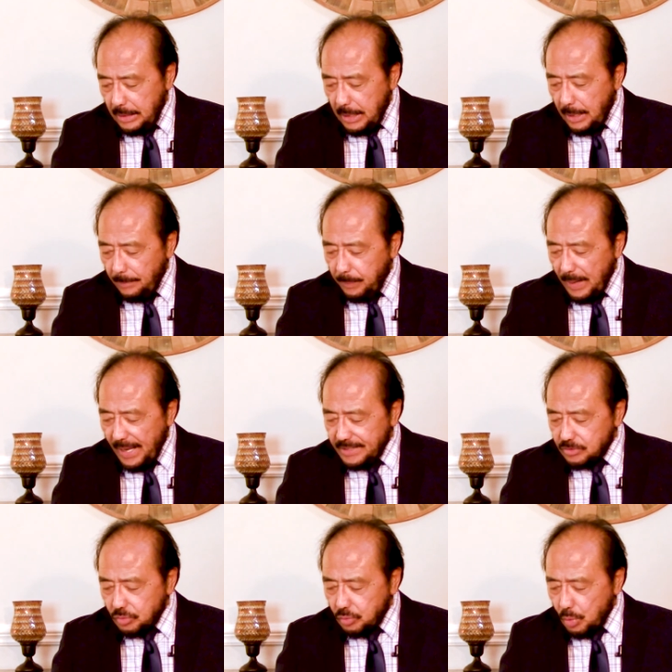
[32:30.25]
applies
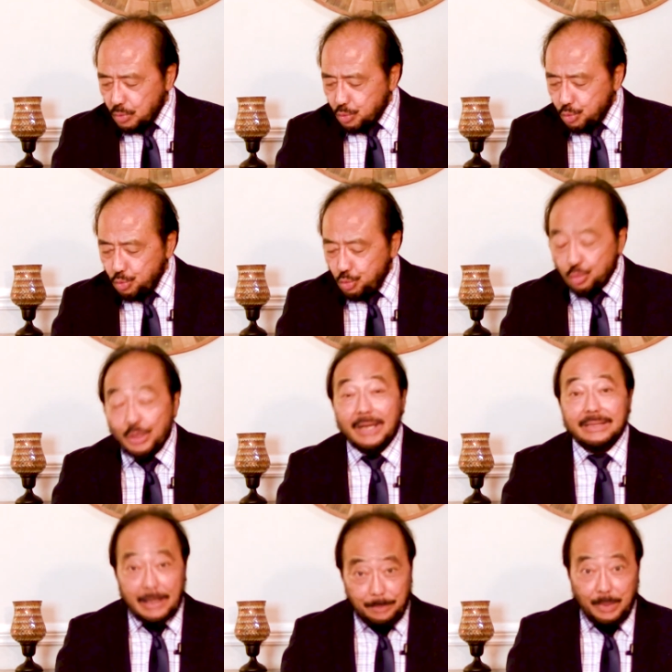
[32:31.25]
to those who do not
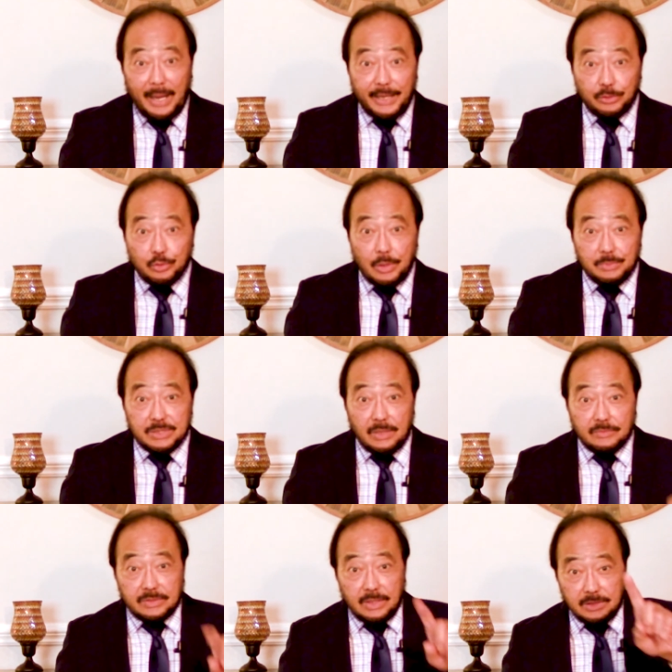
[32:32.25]
apply to
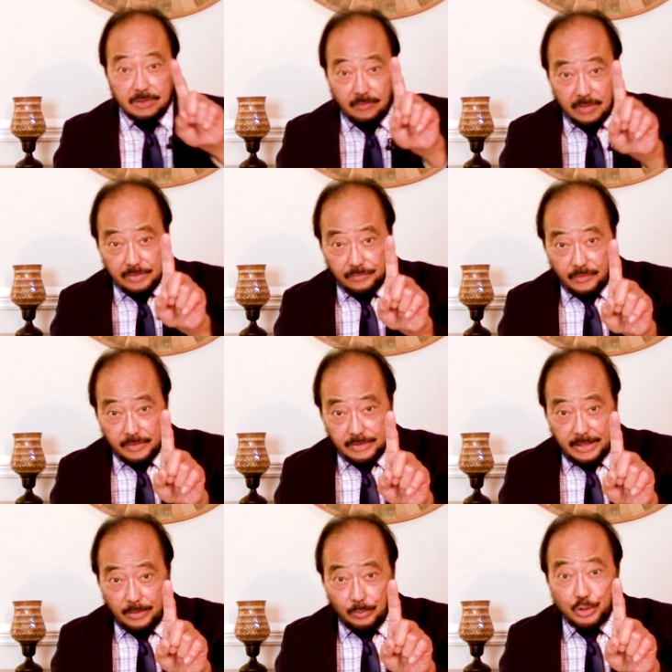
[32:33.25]
themselves. That's the first, first
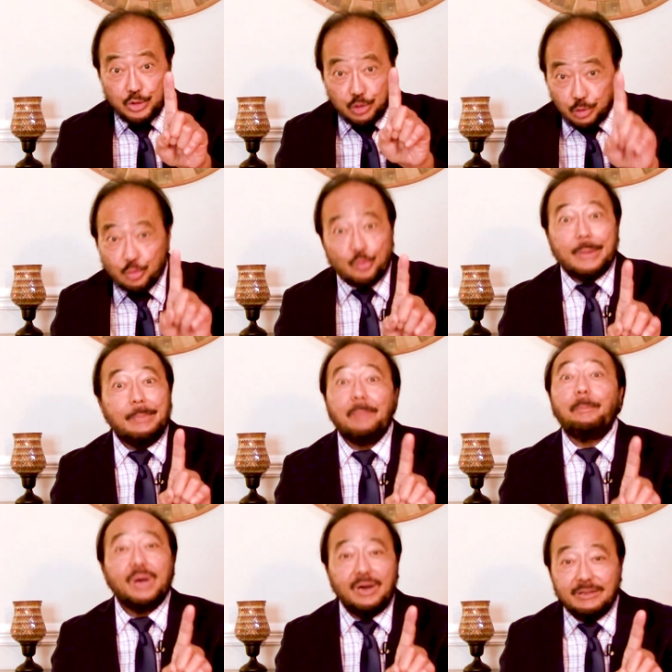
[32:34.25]
thing you should
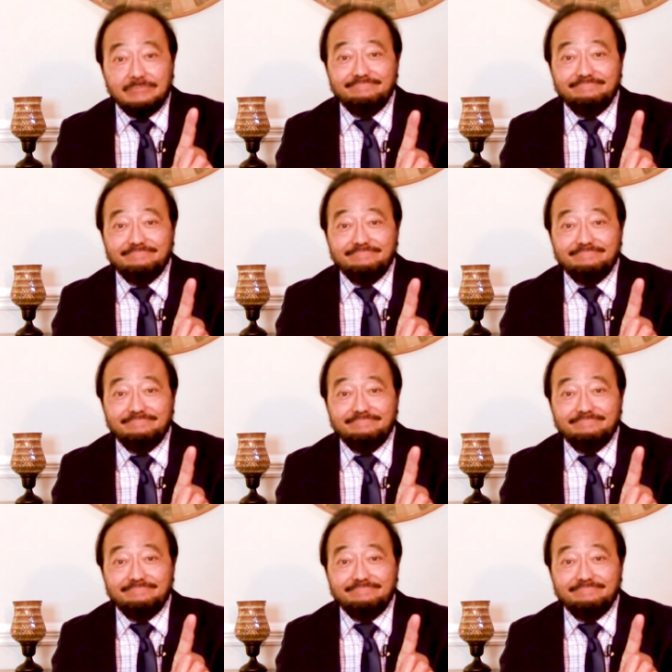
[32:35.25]
remember.